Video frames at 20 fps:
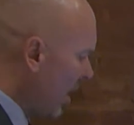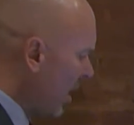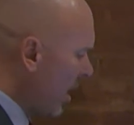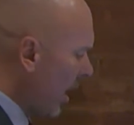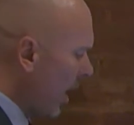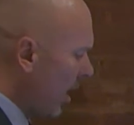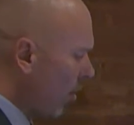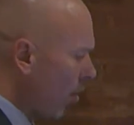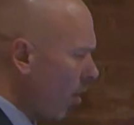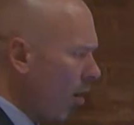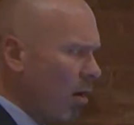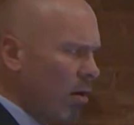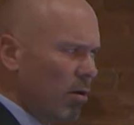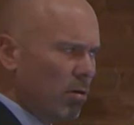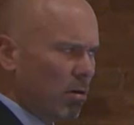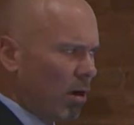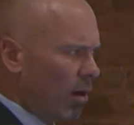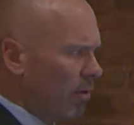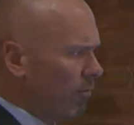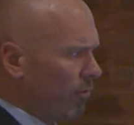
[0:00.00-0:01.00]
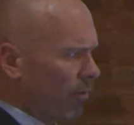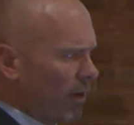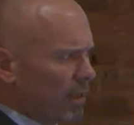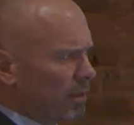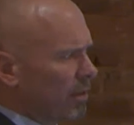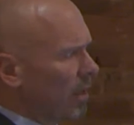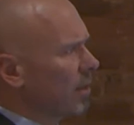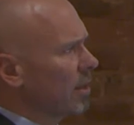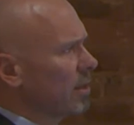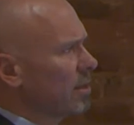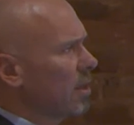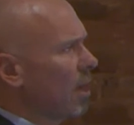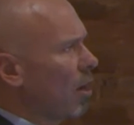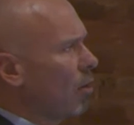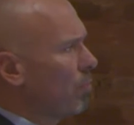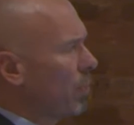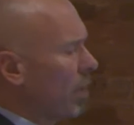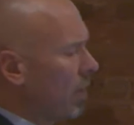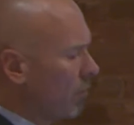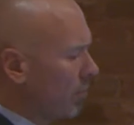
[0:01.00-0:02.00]
A long conflict that has now
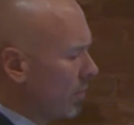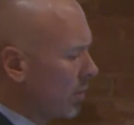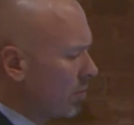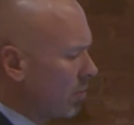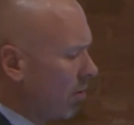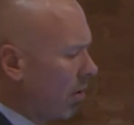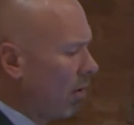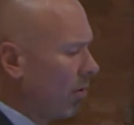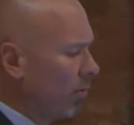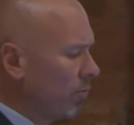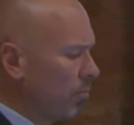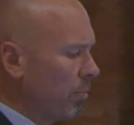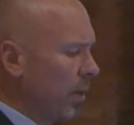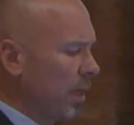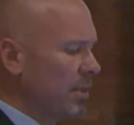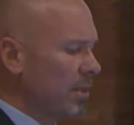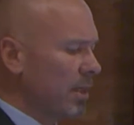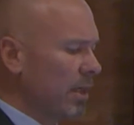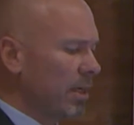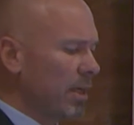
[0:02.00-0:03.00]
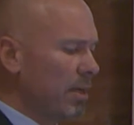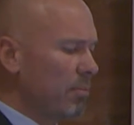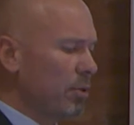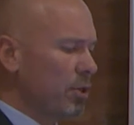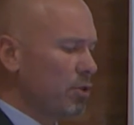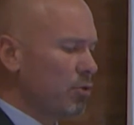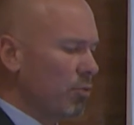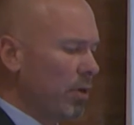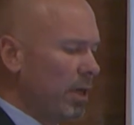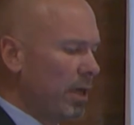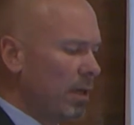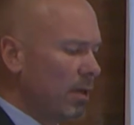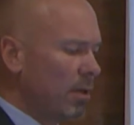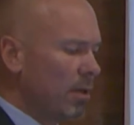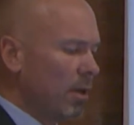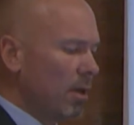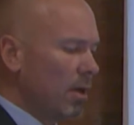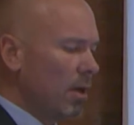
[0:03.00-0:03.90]
been resolved basically between